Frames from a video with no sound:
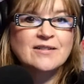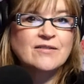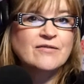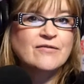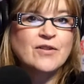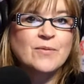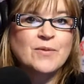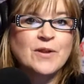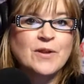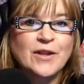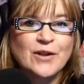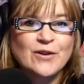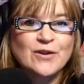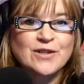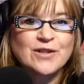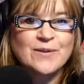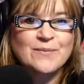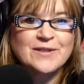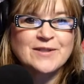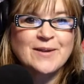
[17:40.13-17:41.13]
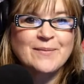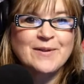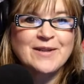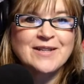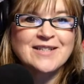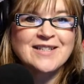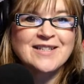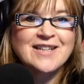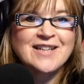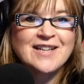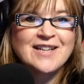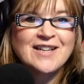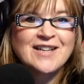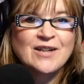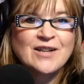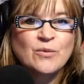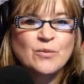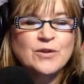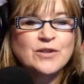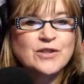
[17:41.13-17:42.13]
from the Leadership Summit
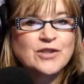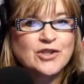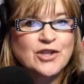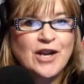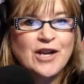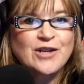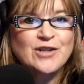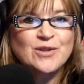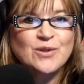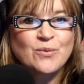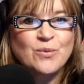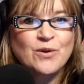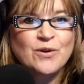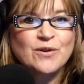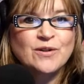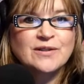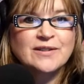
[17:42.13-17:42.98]
was change the world.